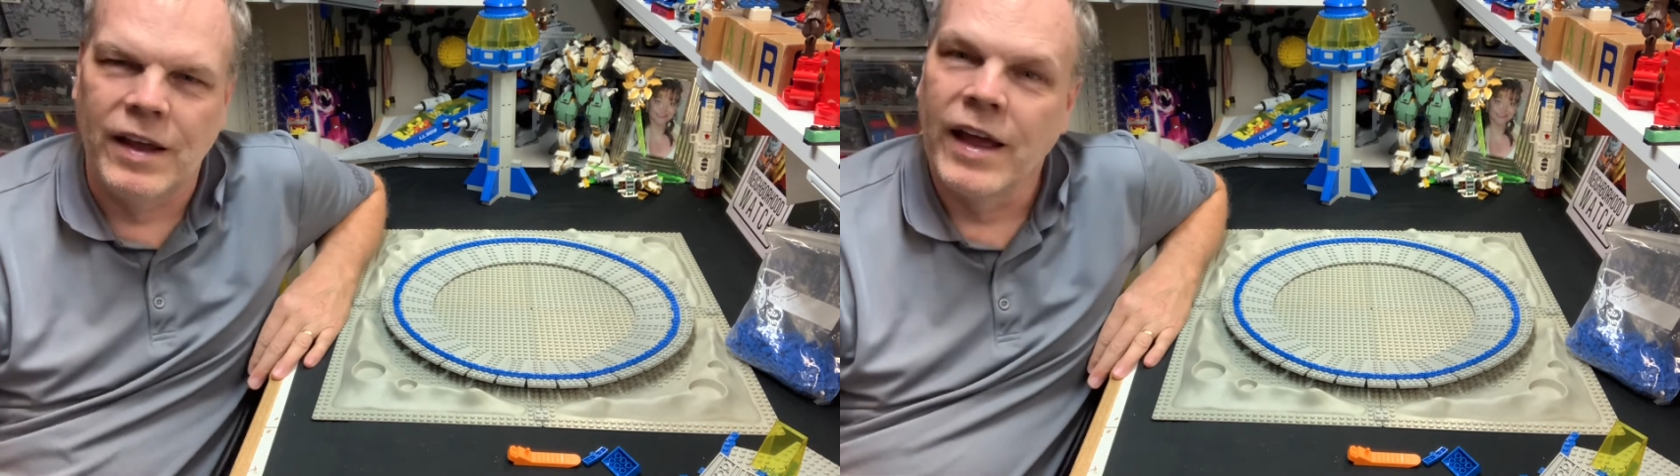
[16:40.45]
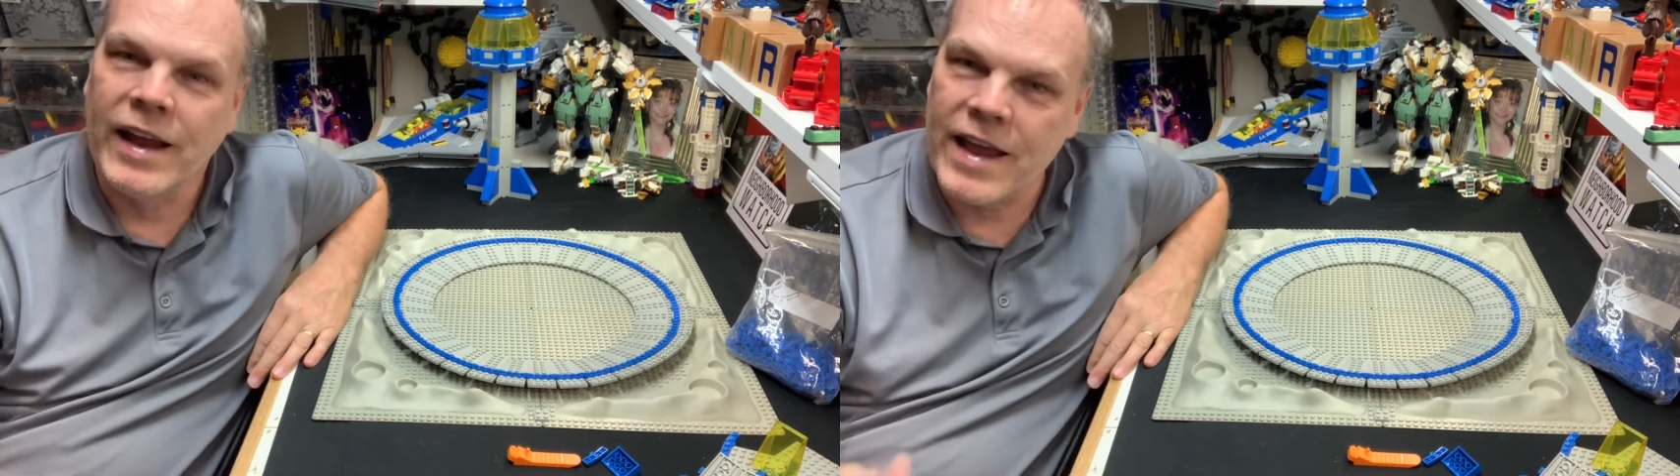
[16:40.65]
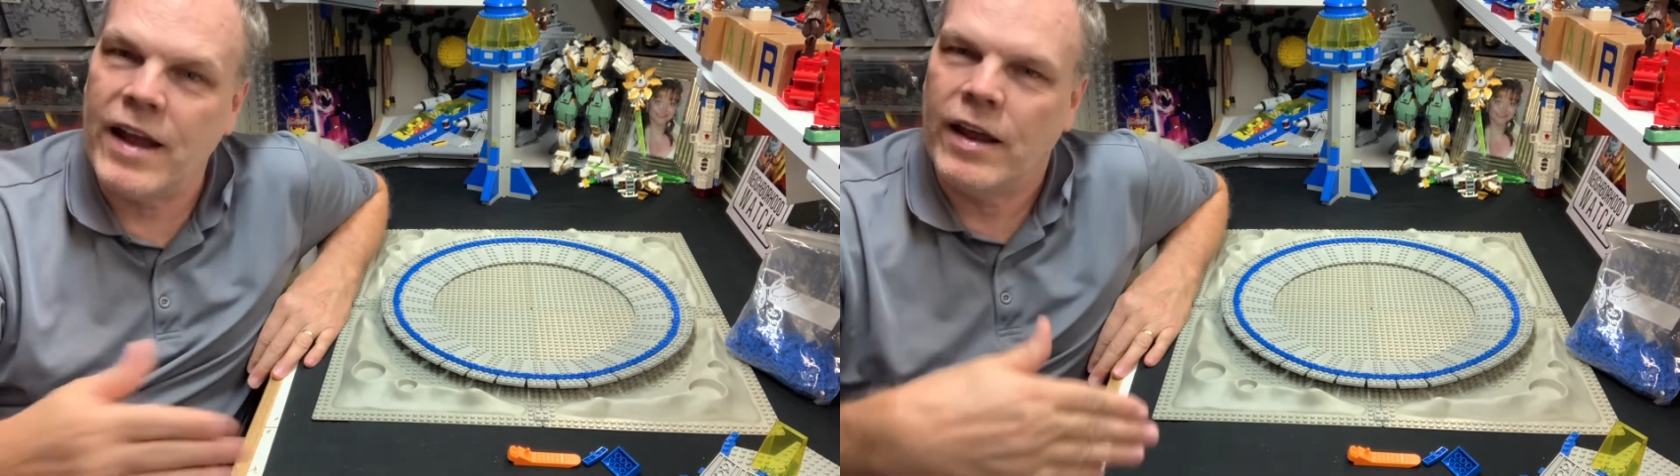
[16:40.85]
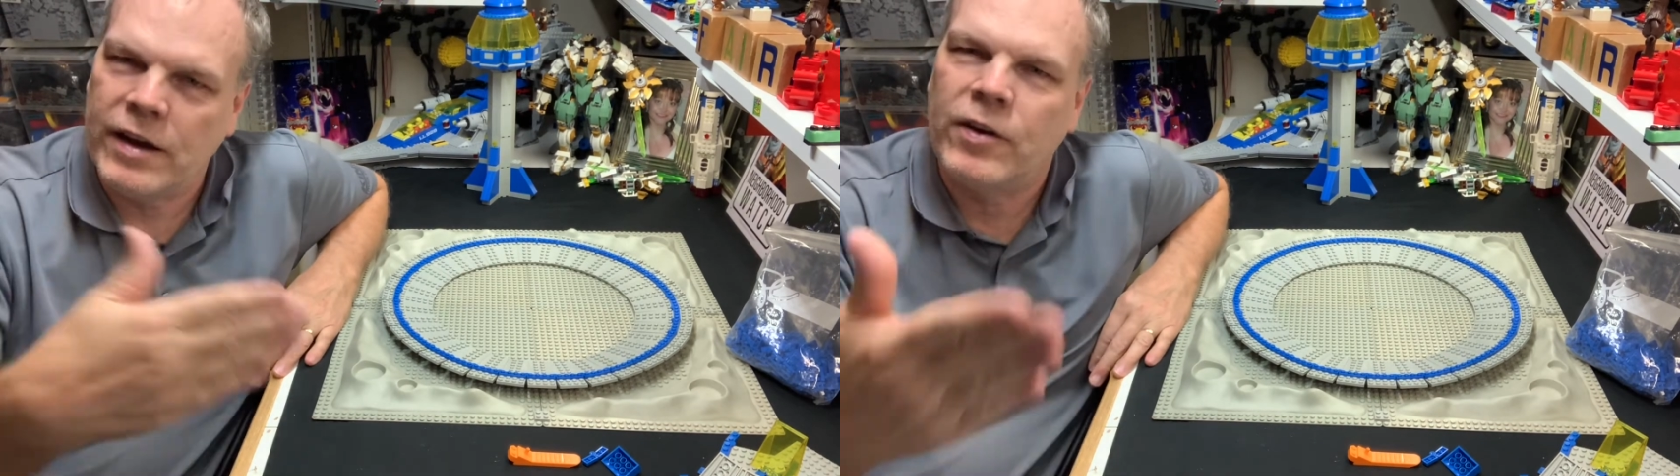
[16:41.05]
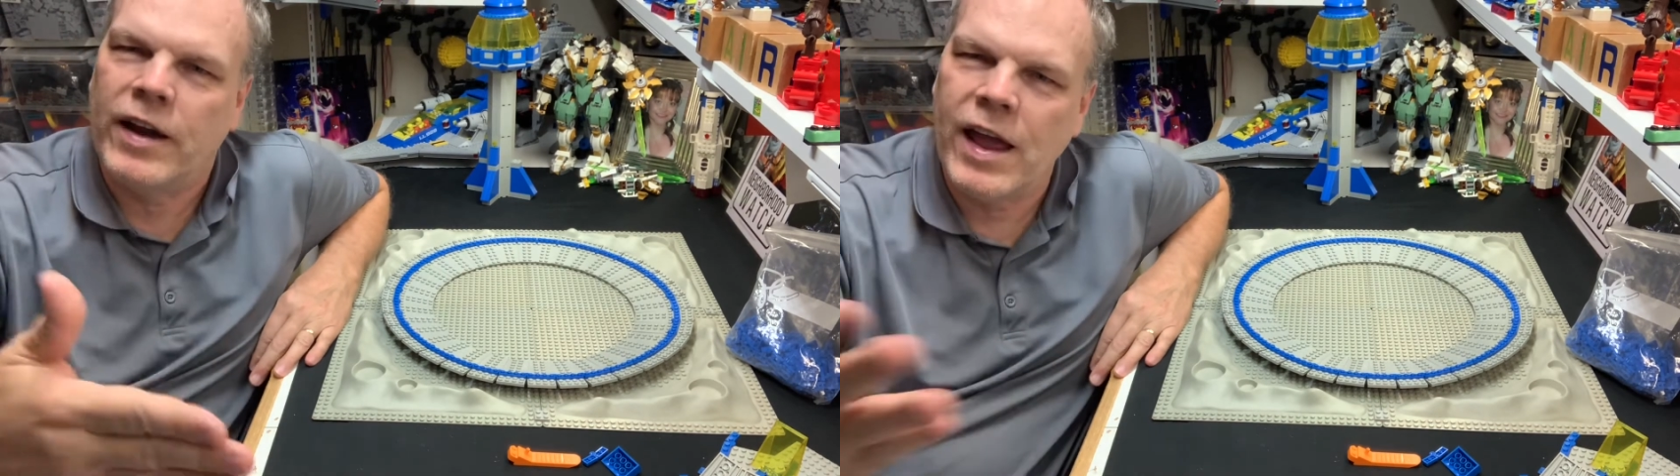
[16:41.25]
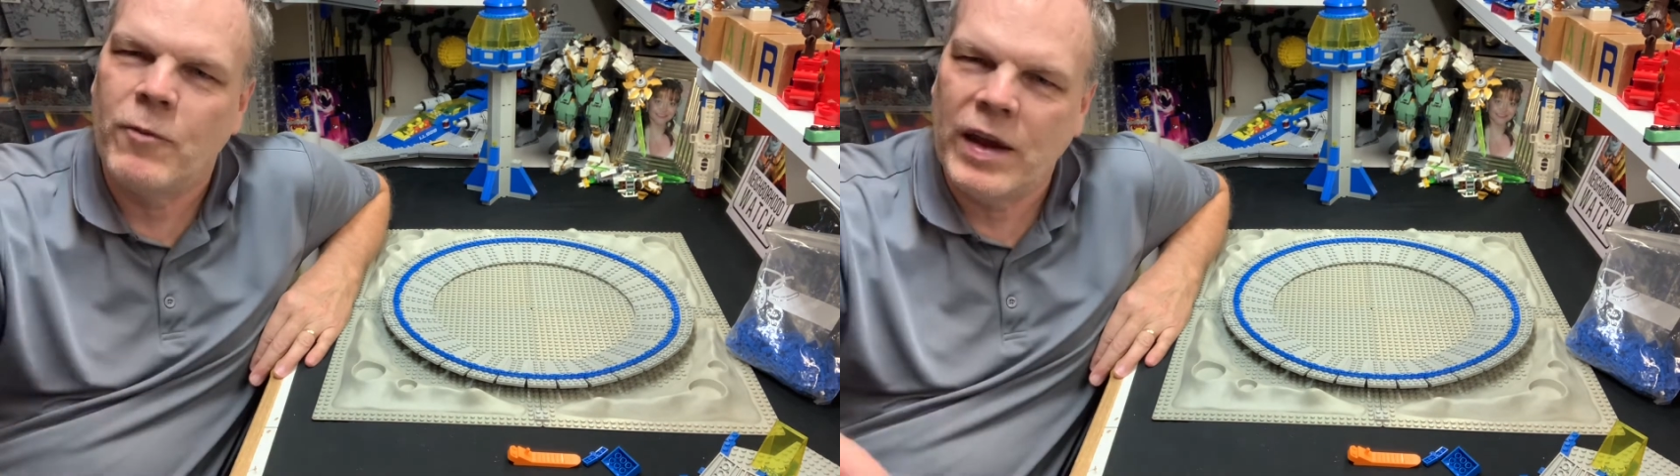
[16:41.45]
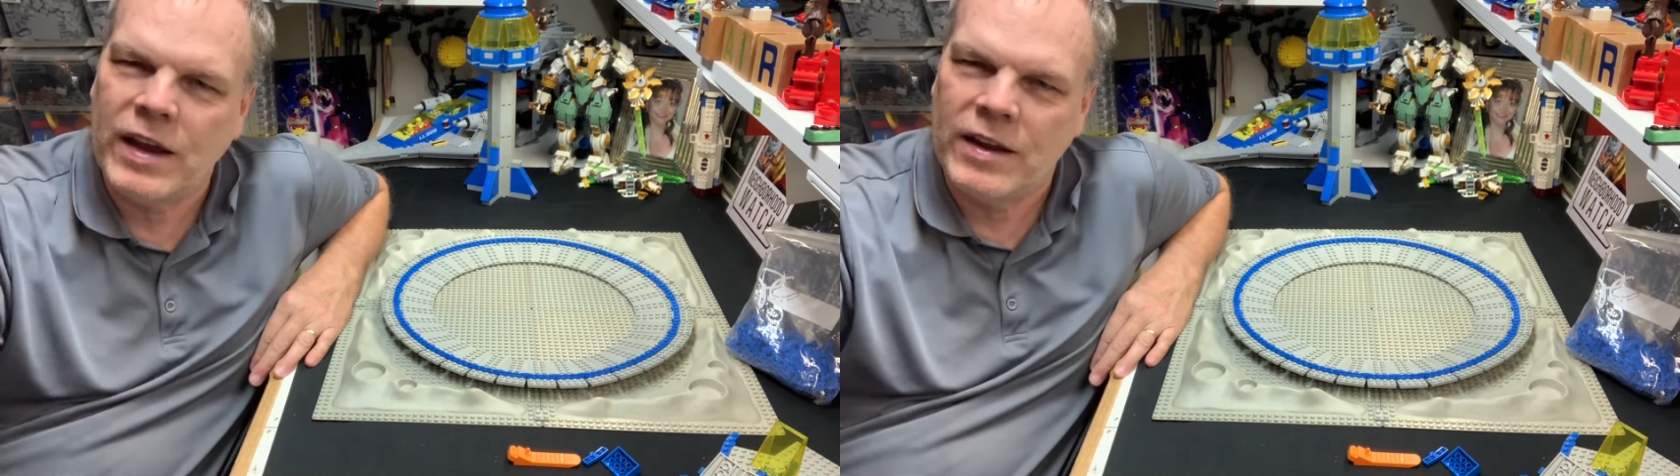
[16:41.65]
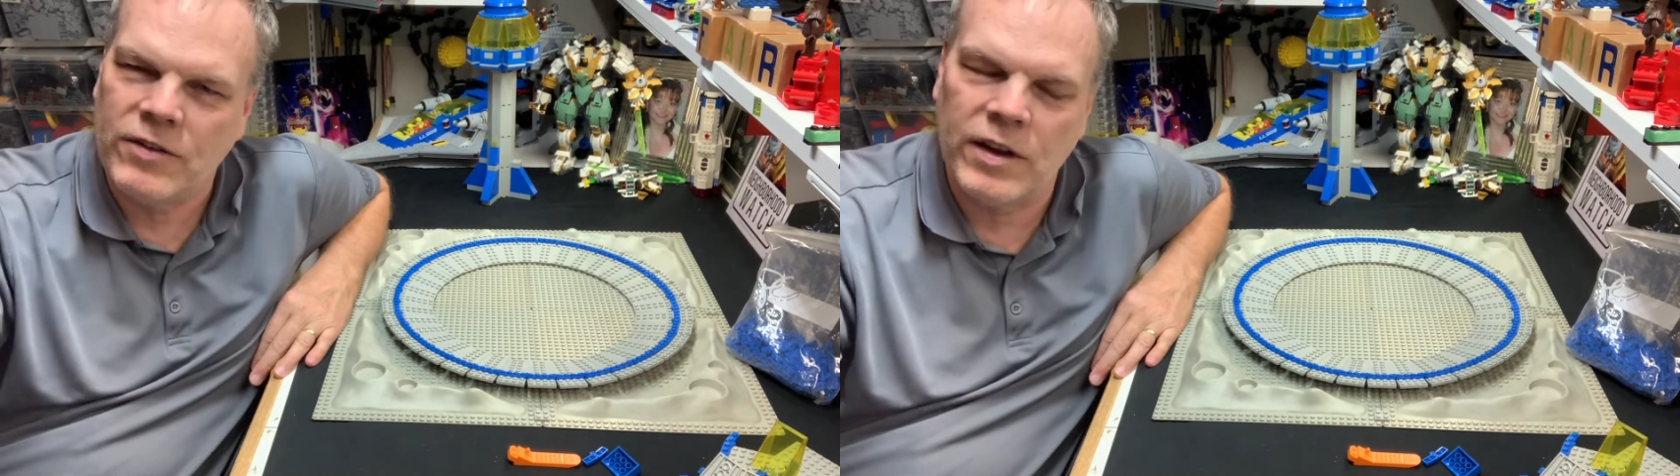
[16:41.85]
And yet here I am making
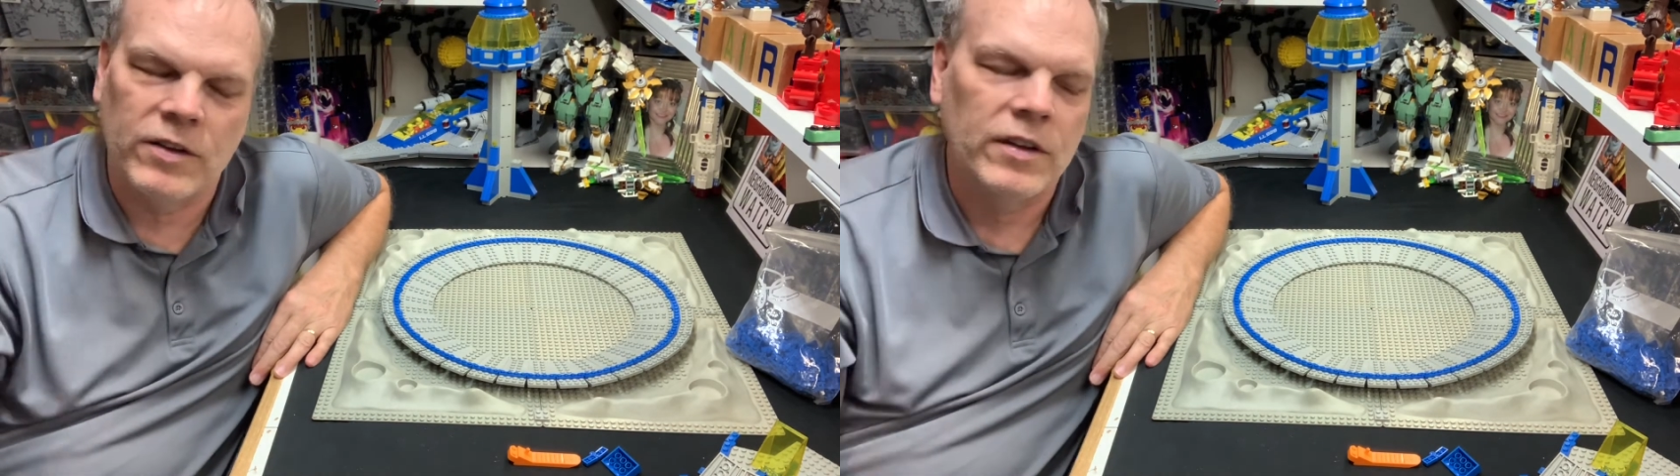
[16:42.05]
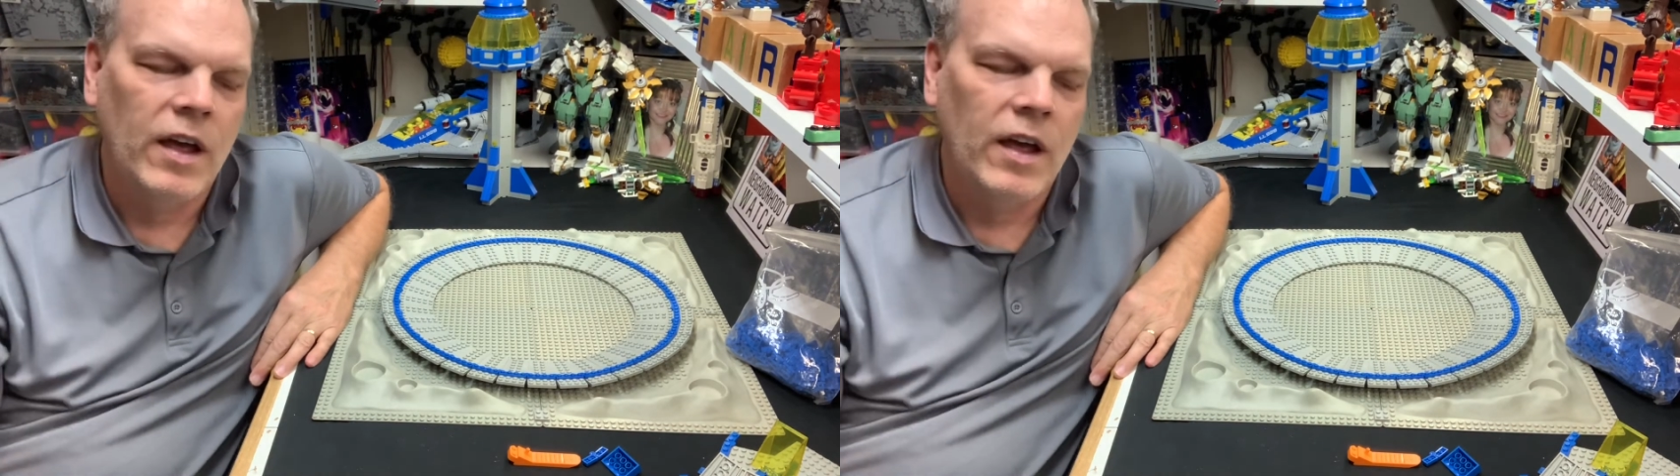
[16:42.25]
these videos.